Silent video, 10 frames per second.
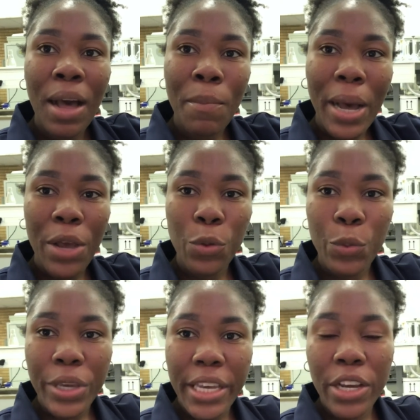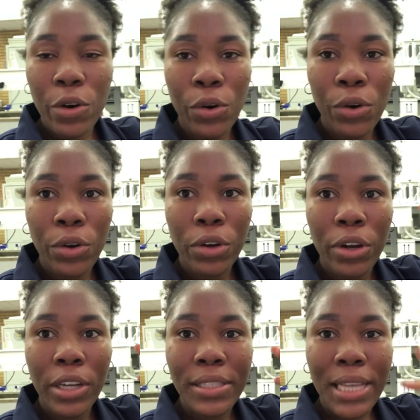my week or
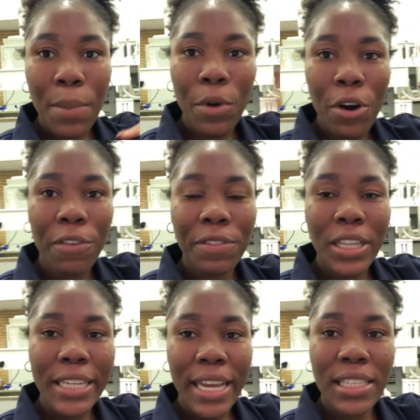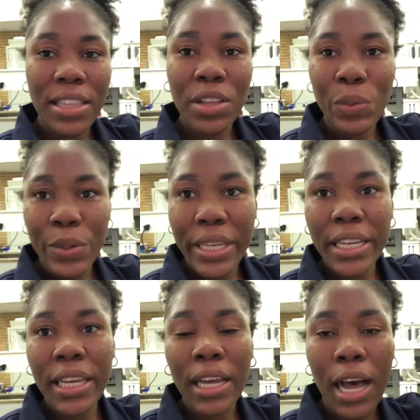some of the days in the week
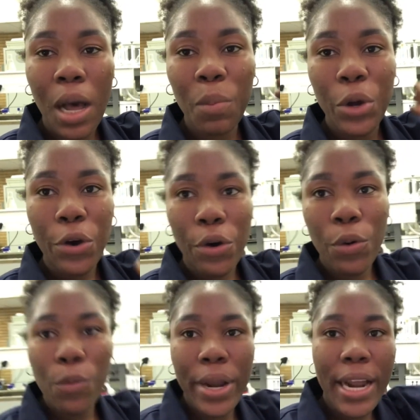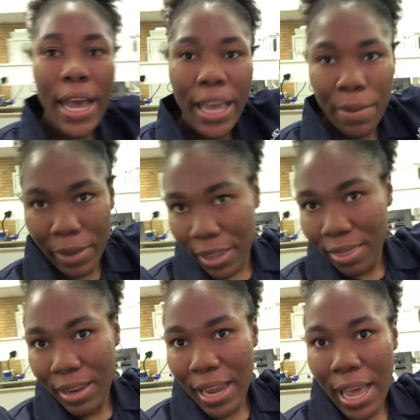um, go when I am in
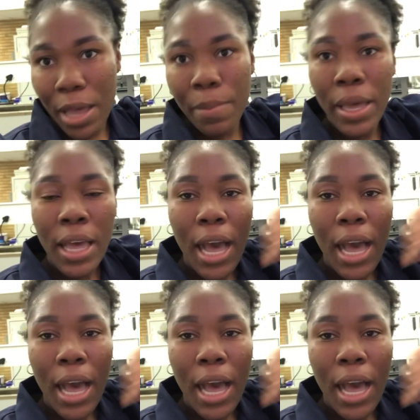the lab.